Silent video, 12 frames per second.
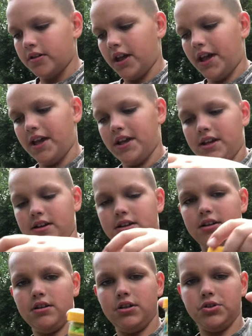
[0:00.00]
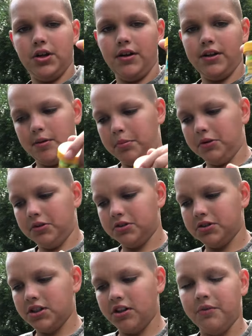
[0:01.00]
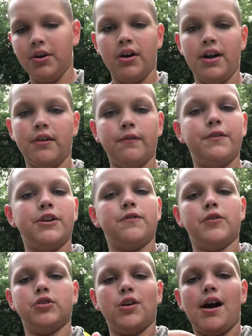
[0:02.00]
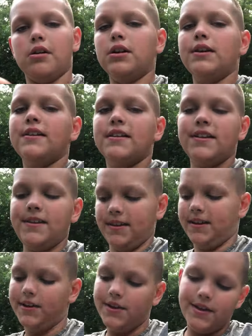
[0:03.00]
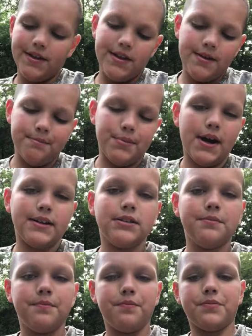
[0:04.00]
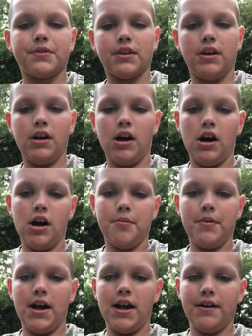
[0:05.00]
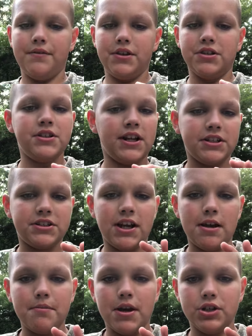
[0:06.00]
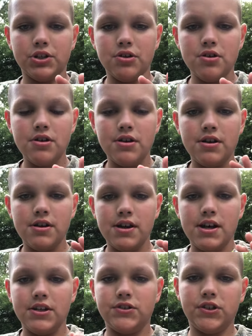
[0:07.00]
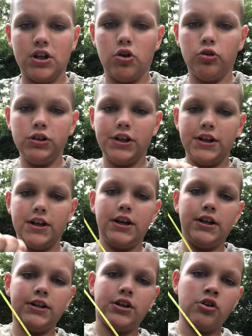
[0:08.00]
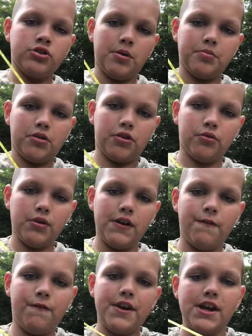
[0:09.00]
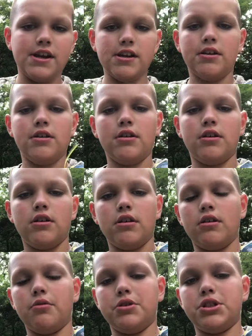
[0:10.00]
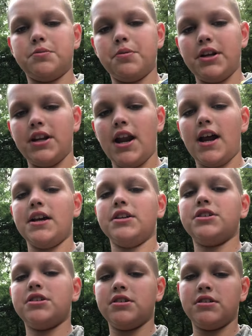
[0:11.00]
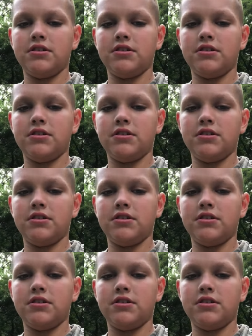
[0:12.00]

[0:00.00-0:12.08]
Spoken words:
and trout nibblers, even though I don't fish for trout. But I have this nice tape measure. It goes up to 3 feet, which is pretty nice.